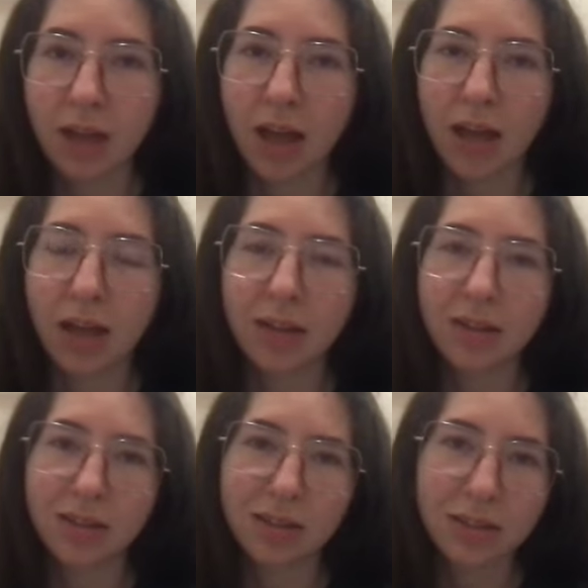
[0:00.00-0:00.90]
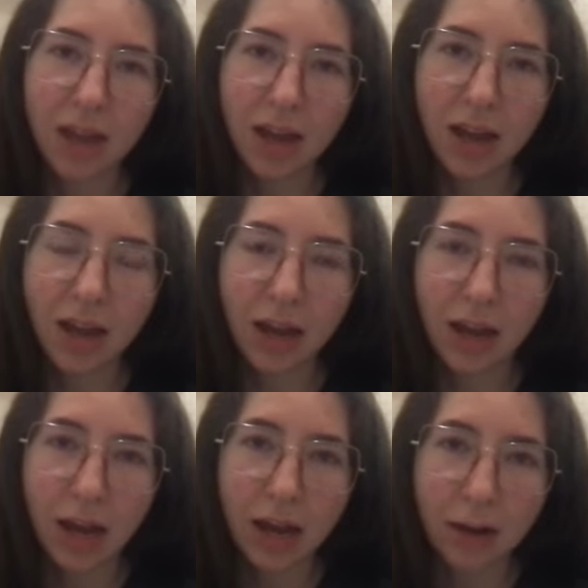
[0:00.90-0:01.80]
and today I
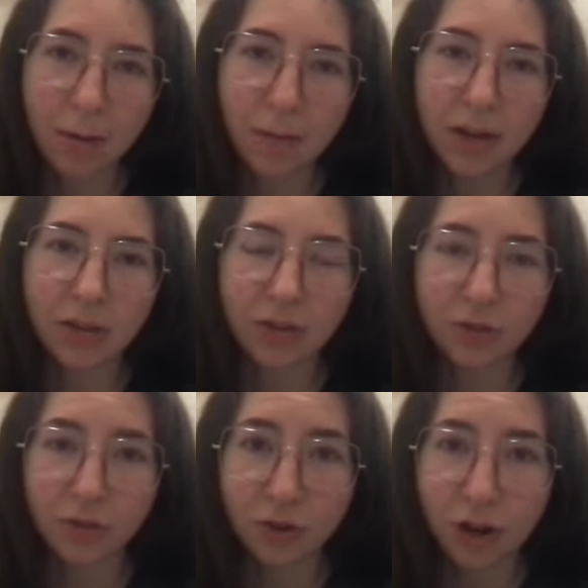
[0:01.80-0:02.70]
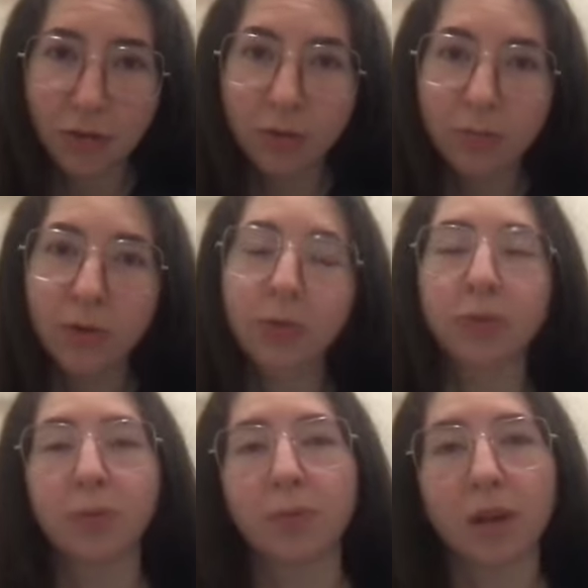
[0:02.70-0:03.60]
am in travel
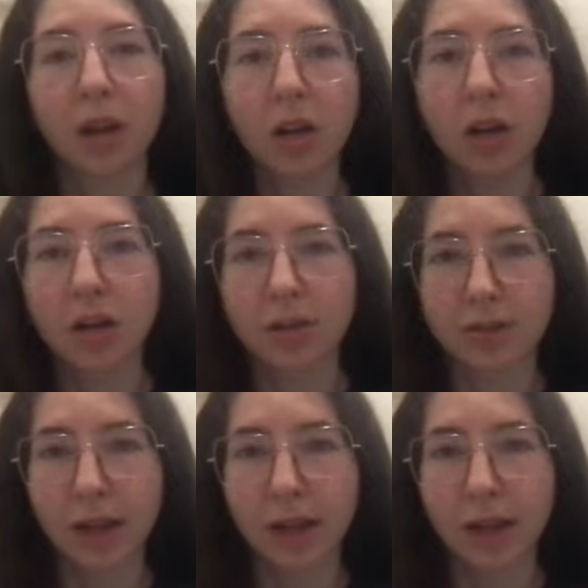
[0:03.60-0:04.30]
mode because